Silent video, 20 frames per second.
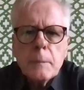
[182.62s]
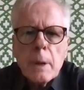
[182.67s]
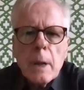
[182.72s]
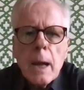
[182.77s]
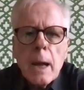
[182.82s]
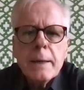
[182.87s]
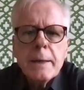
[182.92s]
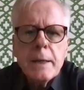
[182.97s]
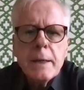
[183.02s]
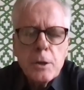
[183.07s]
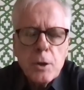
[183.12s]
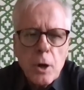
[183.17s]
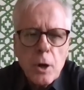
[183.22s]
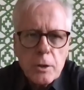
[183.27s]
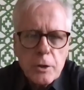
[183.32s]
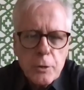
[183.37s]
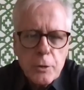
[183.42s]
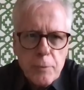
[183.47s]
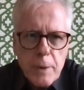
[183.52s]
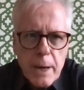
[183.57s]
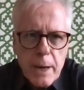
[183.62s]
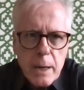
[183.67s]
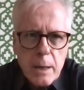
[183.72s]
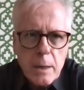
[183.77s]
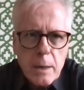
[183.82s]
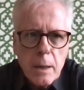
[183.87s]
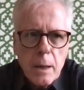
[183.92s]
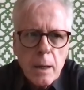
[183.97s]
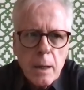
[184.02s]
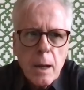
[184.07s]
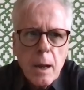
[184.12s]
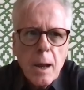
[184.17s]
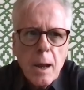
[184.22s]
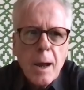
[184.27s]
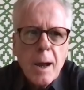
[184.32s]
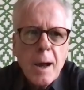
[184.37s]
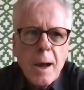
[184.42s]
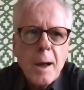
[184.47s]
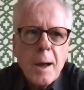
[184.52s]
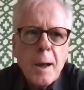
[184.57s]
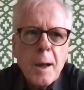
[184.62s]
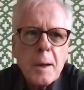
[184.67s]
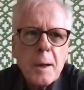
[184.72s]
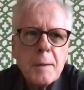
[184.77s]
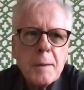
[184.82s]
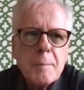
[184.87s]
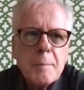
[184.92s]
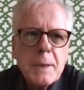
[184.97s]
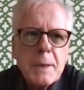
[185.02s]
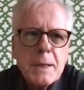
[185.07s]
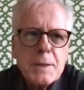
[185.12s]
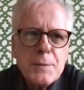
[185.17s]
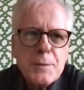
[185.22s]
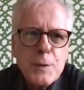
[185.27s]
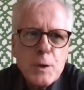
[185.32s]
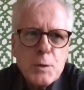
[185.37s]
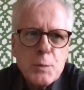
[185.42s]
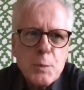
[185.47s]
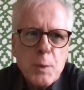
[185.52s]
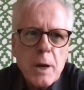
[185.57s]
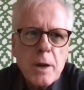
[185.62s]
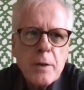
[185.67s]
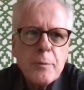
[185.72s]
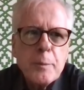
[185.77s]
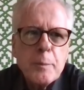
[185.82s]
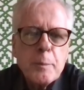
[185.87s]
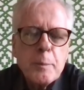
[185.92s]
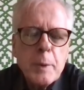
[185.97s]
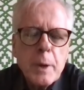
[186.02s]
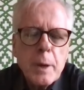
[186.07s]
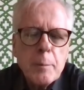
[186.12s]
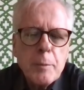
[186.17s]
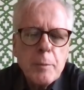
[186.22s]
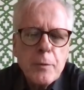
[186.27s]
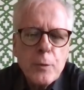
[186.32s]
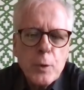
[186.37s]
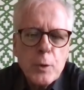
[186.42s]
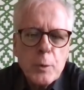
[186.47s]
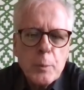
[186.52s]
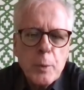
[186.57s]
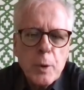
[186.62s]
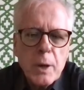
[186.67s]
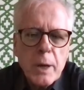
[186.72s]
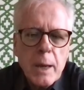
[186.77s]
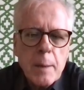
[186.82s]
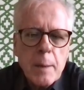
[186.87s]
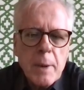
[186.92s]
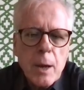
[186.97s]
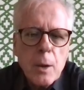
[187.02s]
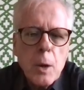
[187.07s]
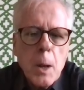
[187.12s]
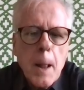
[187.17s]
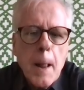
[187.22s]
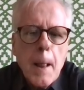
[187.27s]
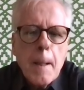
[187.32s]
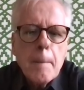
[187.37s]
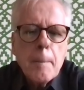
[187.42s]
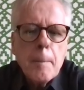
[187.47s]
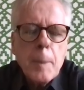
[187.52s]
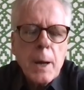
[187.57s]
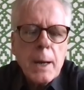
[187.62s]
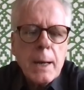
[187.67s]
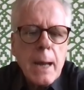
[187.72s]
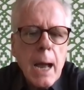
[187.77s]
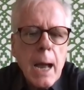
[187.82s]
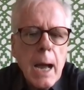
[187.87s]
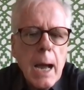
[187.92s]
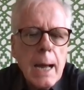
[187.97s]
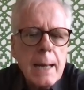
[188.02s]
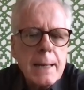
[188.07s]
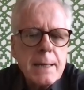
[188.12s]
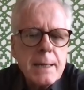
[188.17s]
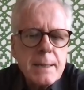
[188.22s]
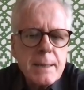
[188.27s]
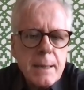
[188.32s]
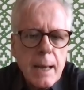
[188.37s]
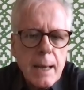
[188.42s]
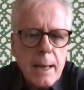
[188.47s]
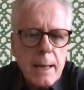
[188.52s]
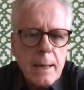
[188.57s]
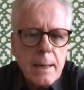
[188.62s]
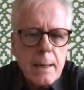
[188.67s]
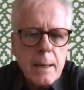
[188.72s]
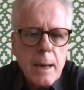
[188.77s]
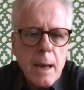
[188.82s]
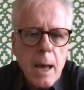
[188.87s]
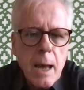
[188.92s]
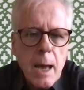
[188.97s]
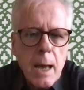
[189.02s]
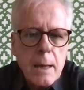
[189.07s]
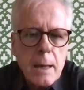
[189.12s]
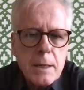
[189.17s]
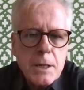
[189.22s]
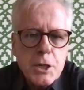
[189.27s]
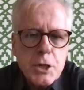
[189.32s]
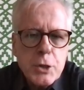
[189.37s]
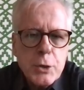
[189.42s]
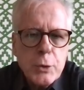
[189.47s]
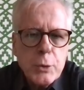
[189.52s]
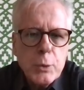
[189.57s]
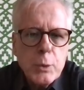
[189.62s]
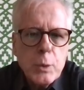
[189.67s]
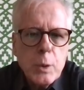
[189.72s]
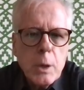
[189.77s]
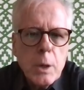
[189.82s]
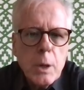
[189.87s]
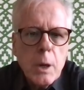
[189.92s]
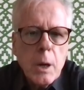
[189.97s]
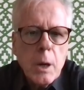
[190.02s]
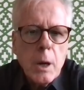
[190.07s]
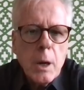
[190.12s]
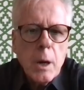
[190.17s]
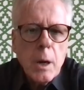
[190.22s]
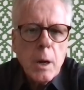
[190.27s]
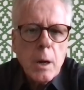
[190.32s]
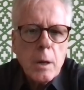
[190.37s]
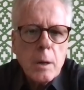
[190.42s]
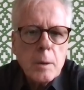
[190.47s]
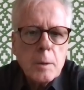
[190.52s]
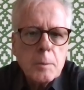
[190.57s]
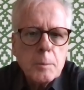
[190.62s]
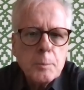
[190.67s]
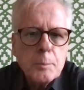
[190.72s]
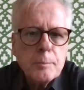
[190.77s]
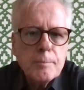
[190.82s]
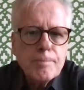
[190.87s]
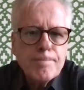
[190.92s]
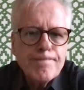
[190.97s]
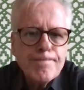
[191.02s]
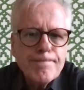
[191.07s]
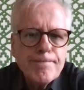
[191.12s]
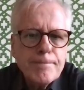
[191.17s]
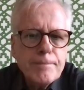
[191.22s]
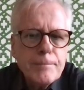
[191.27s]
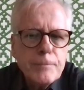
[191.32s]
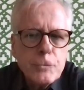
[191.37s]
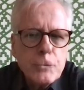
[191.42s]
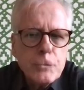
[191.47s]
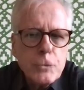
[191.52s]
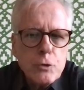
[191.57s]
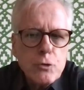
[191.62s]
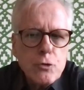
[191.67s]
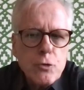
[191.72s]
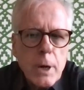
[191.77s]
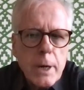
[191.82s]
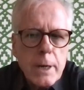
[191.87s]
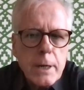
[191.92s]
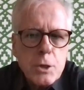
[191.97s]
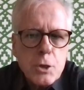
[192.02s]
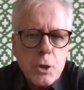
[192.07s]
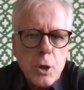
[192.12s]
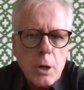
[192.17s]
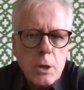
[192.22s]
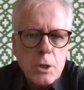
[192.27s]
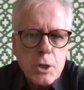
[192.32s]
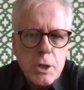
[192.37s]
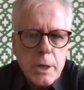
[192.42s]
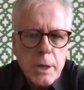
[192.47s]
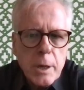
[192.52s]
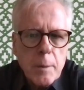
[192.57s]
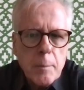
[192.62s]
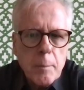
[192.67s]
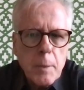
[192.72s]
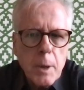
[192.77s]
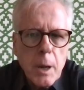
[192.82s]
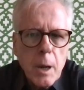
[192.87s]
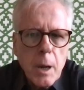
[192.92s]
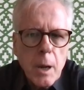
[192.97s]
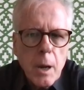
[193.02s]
I did talk to Rene, uh, his first wife, before the book came out, but I decided not to uh, try to talk to him